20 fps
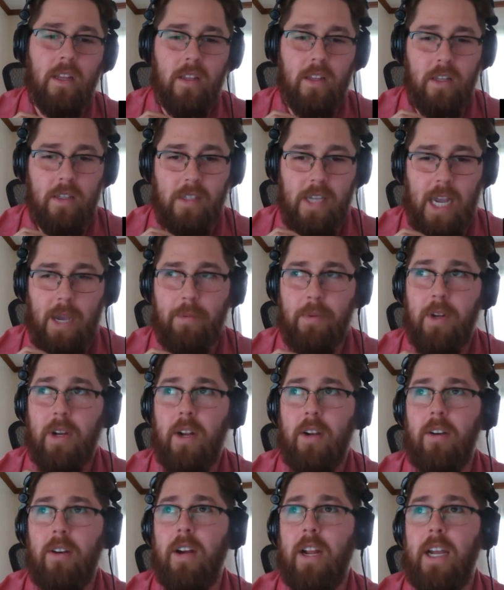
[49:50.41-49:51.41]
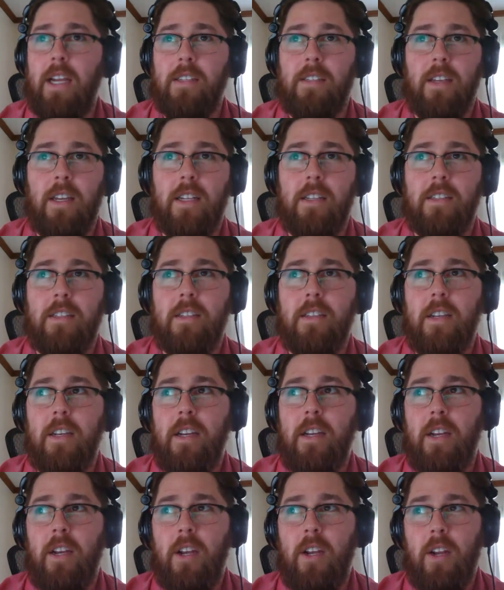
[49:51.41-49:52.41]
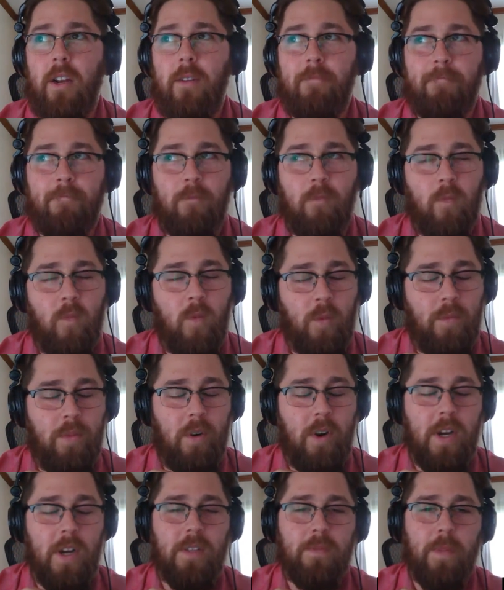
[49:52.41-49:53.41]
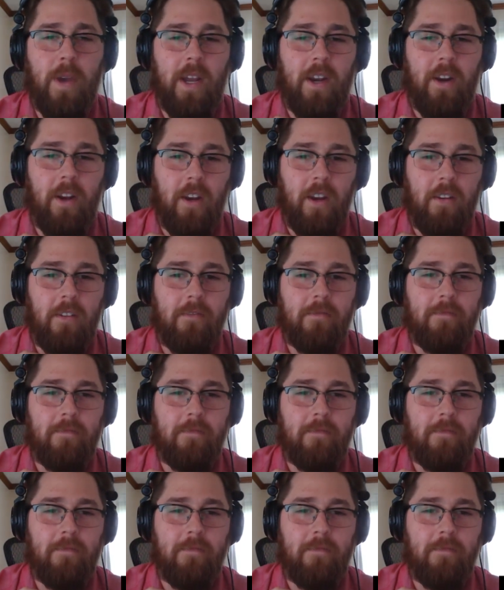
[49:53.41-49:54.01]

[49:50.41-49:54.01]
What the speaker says: the top 100 assets, we're pretty spot on.